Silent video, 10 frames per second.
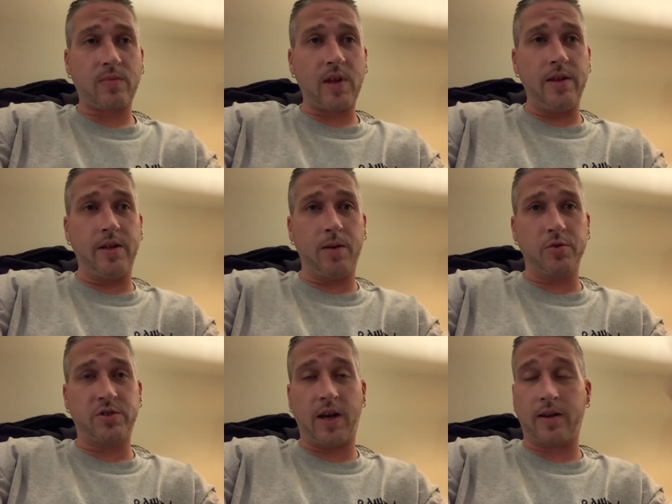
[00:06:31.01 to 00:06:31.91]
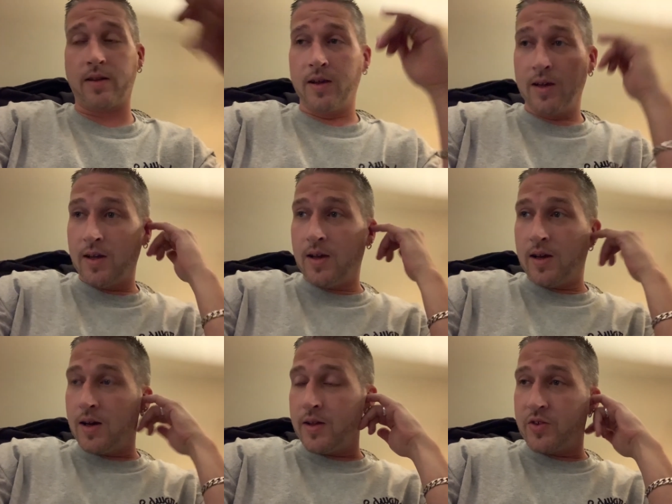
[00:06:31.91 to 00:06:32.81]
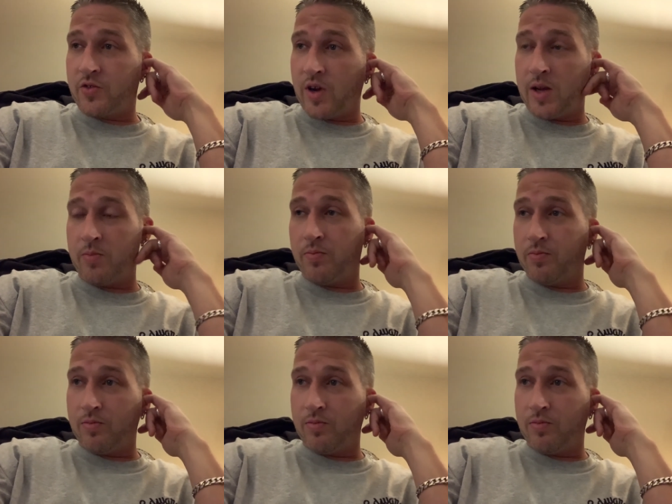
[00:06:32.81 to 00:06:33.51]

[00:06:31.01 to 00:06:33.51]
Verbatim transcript: They double checked uh, the drain